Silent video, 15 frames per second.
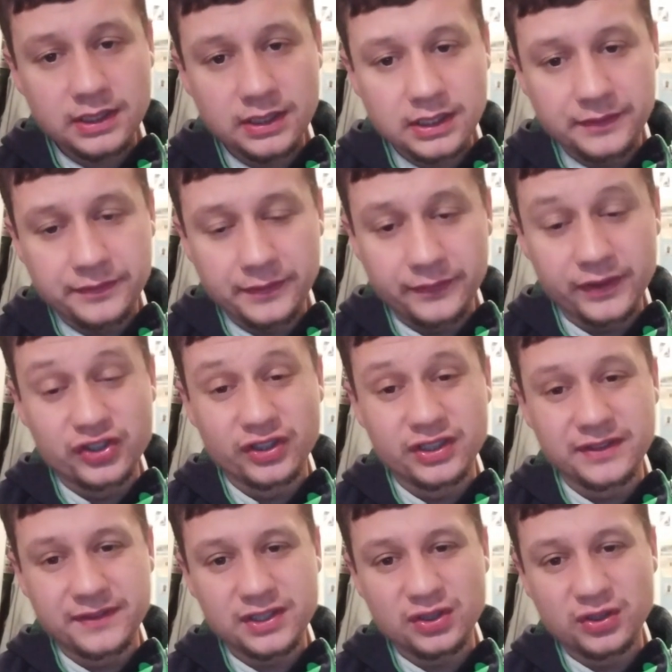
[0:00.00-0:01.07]
if you've enjoyed
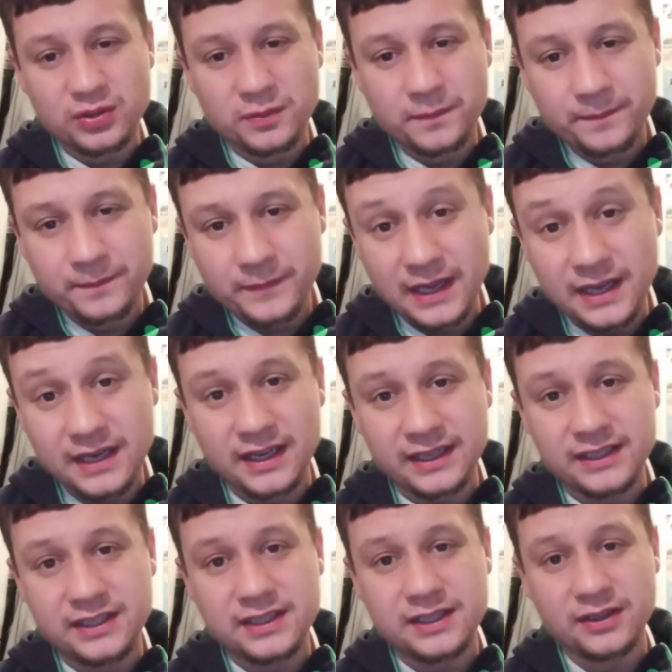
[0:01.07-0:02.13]
the video, hit
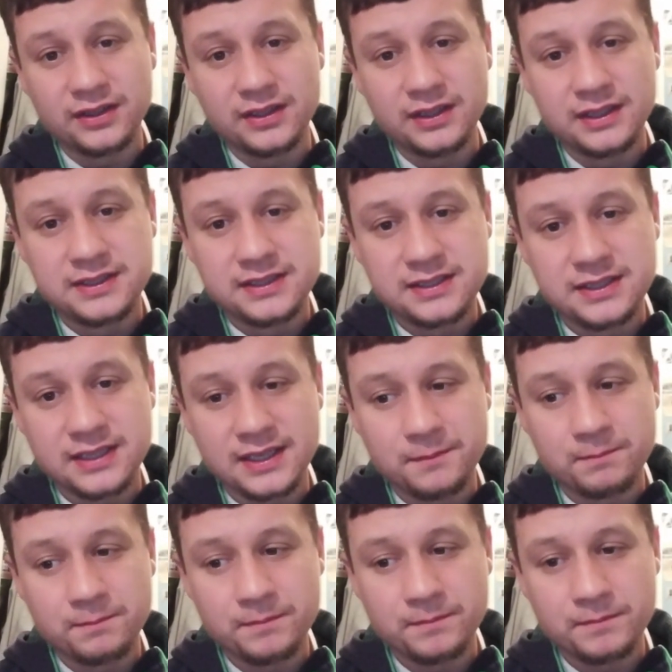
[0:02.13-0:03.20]
like on this
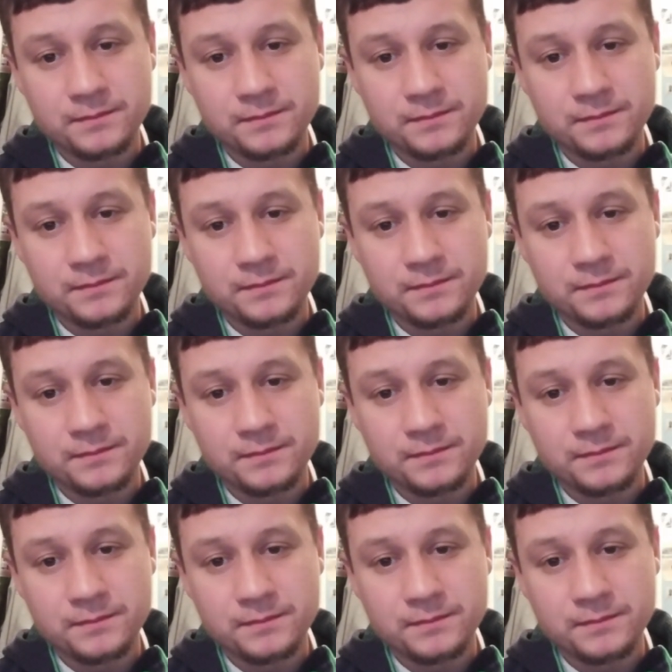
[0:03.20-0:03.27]
um,